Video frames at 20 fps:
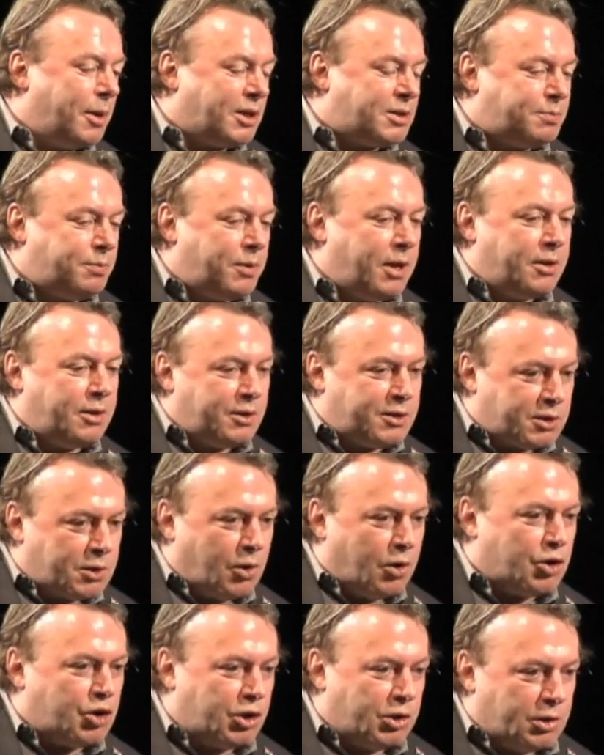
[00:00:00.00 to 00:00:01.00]
best blended
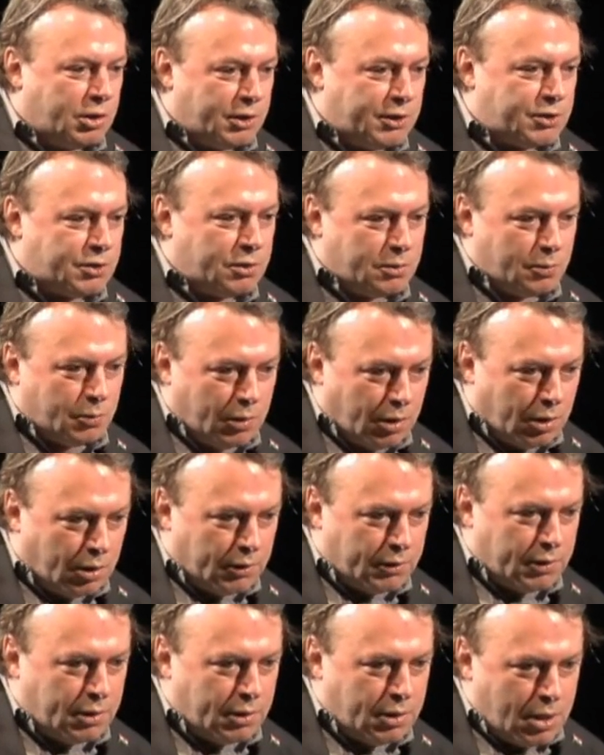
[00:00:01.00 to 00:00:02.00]
Scotch in the history of the
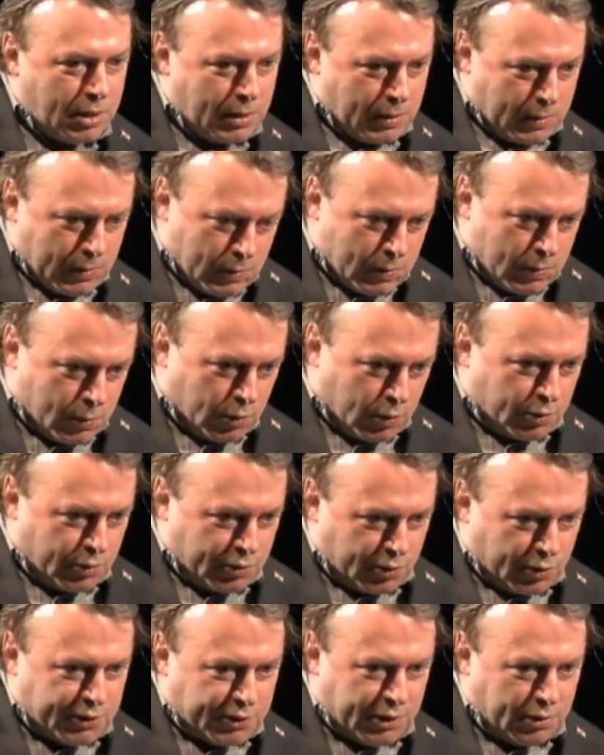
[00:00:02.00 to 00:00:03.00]
world, which
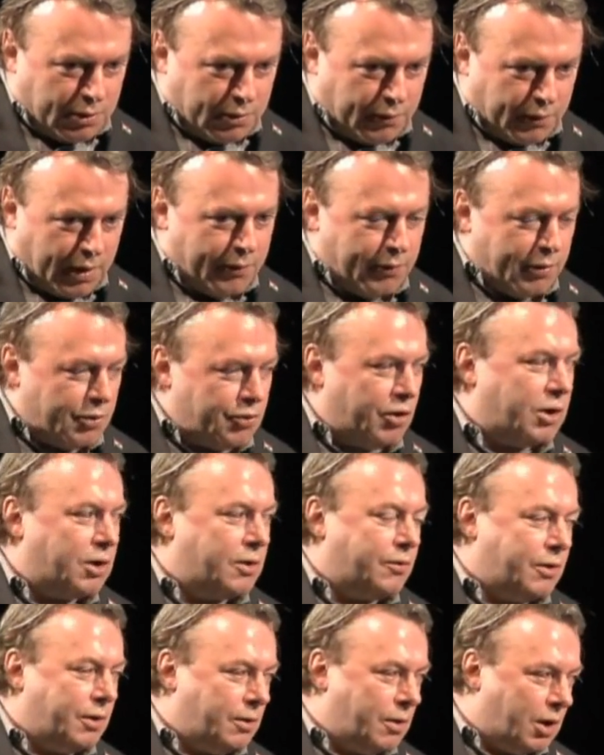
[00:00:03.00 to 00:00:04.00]
was also the favorite
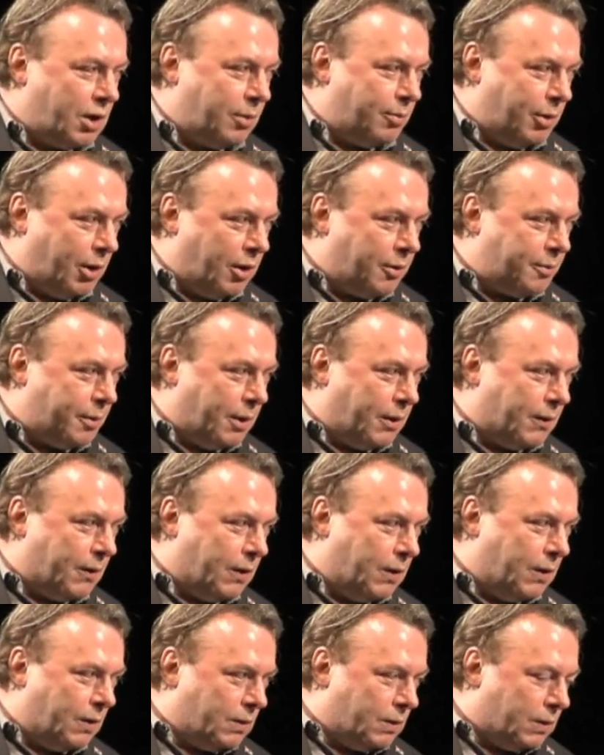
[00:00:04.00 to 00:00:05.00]
drink of the Iraqi Ba'ath
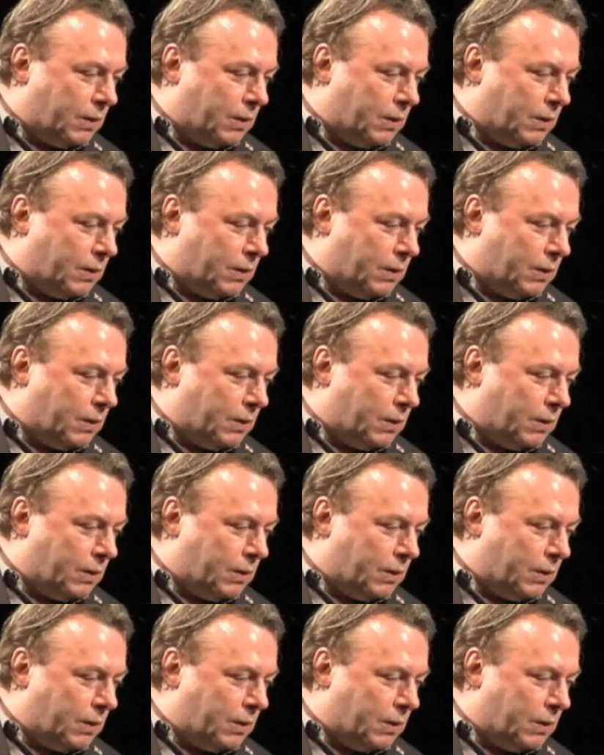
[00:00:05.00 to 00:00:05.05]
Party,